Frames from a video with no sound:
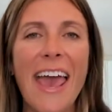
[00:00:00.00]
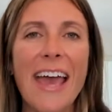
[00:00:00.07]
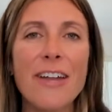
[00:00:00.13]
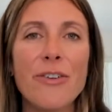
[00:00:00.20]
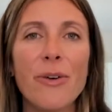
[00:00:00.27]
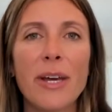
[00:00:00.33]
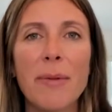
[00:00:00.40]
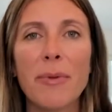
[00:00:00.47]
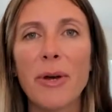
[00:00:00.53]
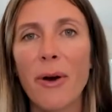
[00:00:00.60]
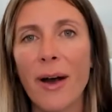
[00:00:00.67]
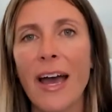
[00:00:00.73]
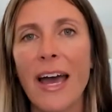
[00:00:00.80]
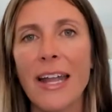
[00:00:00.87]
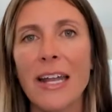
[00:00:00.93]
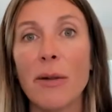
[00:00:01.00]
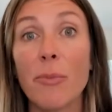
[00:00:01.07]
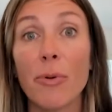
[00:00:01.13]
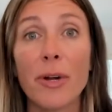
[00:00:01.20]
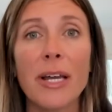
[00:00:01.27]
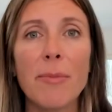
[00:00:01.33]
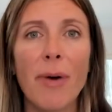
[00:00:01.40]
and you can go ahead and
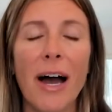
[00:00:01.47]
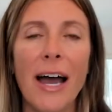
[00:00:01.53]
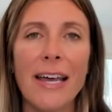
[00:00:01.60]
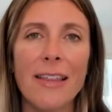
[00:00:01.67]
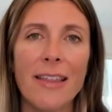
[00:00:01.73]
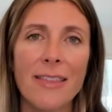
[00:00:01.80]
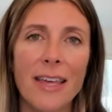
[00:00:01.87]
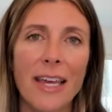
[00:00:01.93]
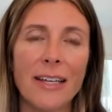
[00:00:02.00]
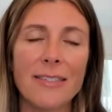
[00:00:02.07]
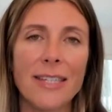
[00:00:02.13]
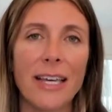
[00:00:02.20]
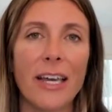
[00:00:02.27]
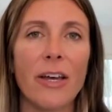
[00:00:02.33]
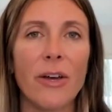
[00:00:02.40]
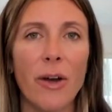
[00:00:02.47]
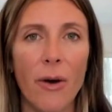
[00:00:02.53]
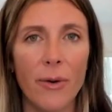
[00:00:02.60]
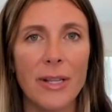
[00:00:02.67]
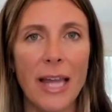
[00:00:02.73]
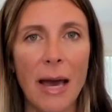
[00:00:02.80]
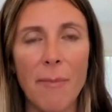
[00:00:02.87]
pre-buy the things that can
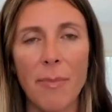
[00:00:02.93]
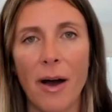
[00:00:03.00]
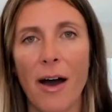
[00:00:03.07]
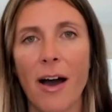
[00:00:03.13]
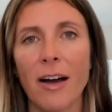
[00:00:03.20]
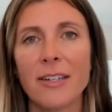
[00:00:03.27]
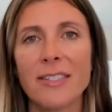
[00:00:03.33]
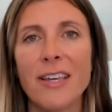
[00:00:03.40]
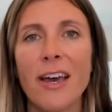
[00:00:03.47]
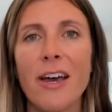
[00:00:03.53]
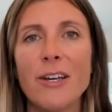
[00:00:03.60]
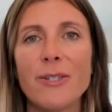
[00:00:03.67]
go in that box